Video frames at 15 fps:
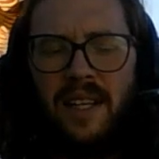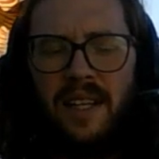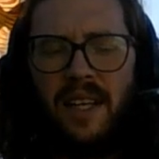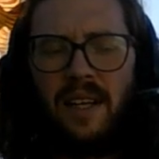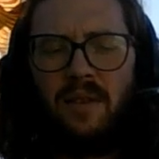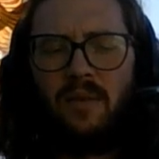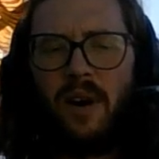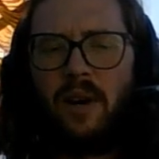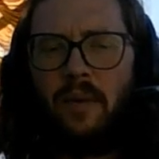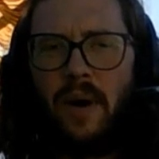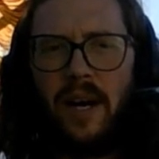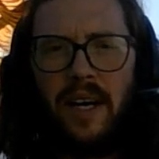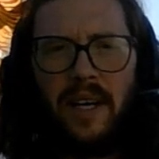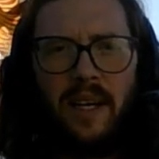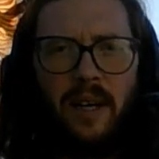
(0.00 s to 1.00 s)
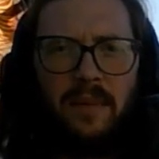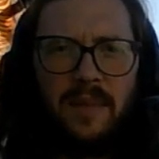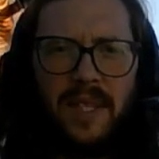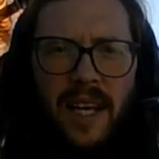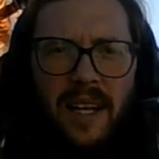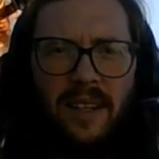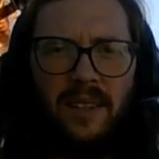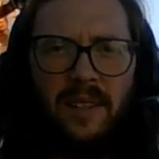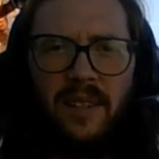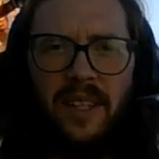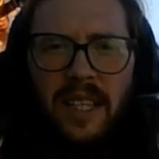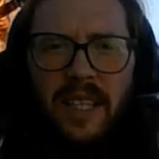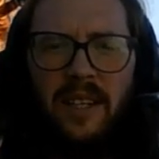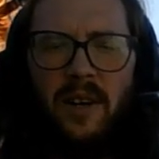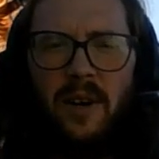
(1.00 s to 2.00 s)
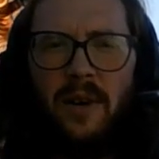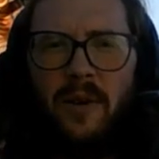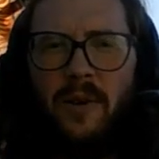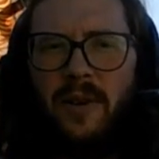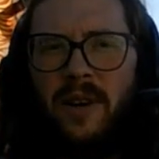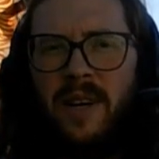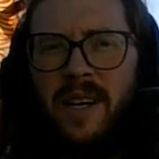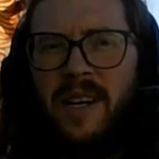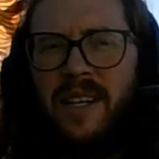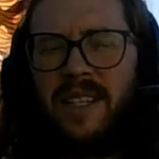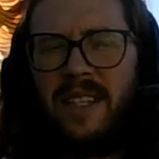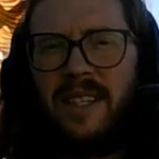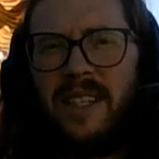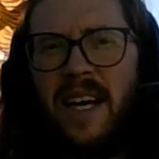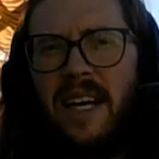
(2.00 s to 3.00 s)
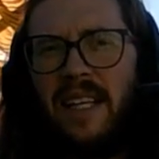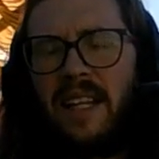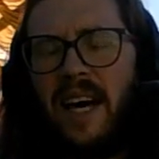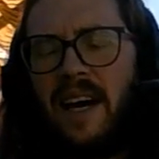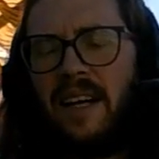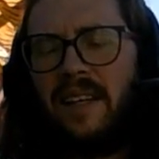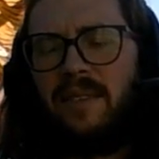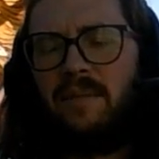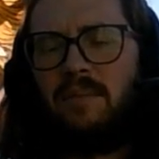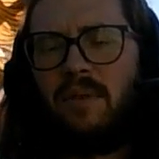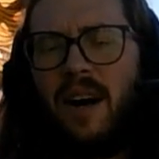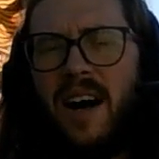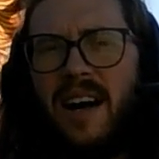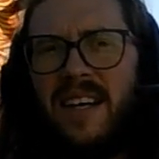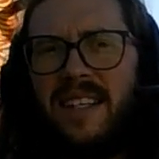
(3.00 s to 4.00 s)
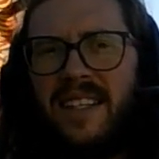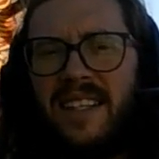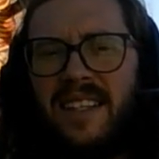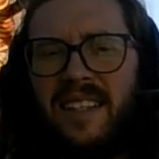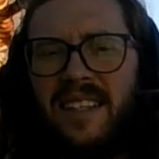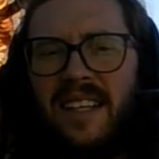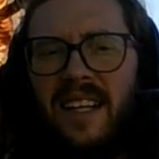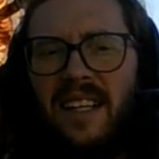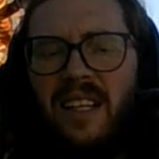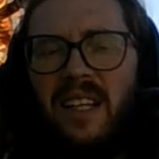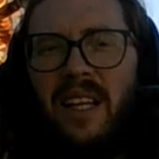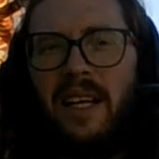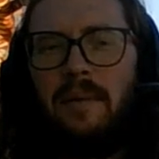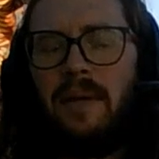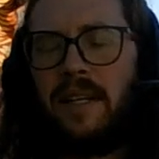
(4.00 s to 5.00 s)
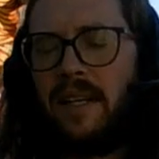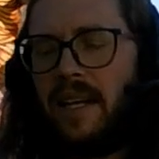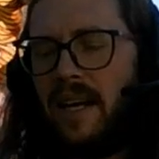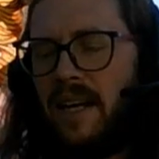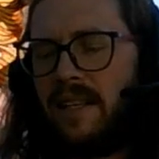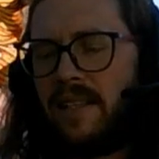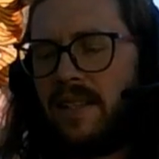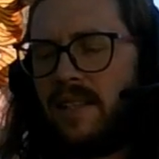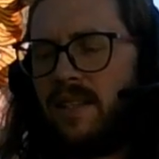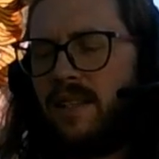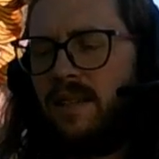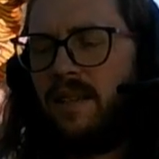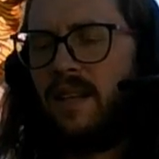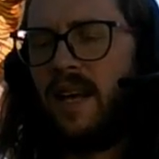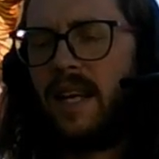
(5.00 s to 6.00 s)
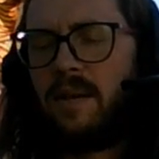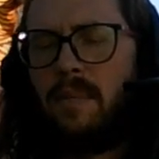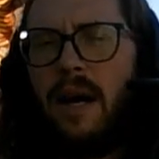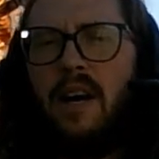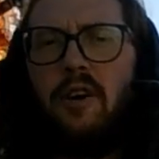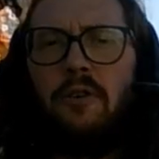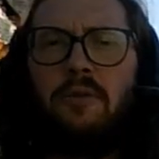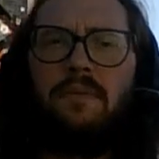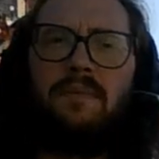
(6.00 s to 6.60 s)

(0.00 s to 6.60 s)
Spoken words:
then right away comes that little ego to take that prize and claim it as my own.